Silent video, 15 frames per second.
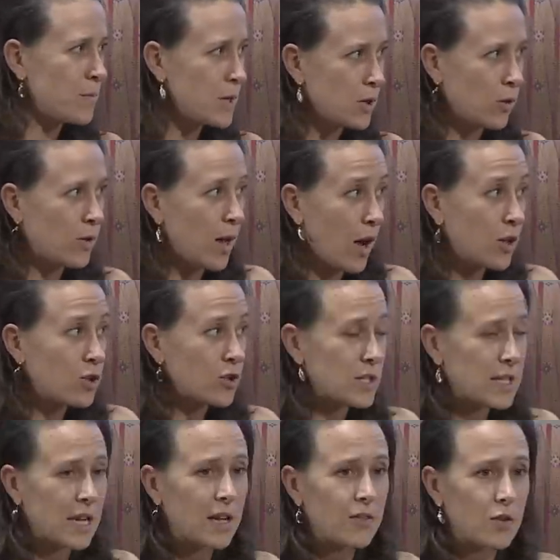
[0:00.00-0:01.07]
you know,
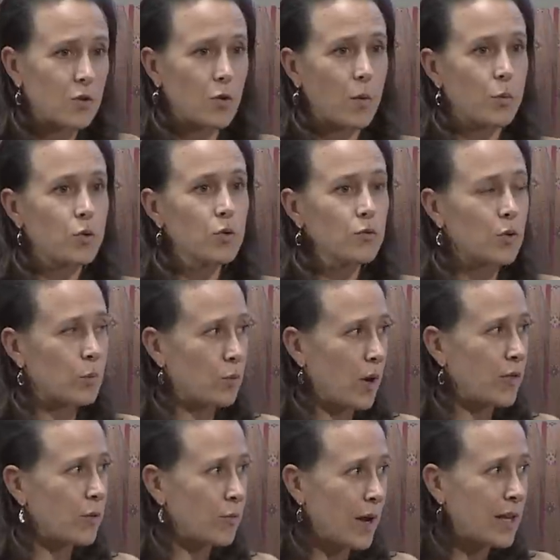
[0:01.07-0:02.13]
understand the approval,
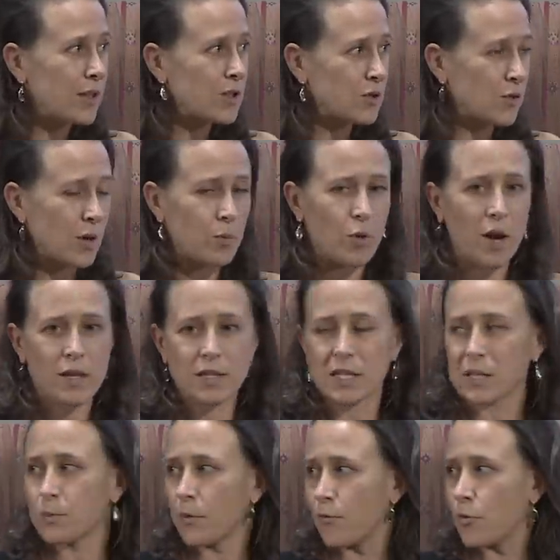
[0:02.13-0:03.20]
the regulatory
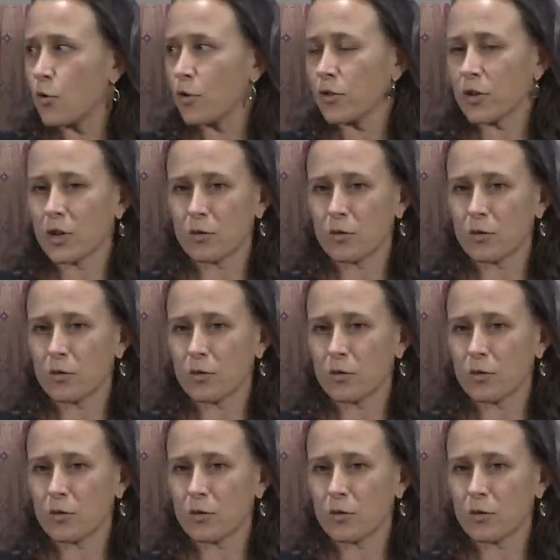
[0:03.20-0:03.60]
process before they're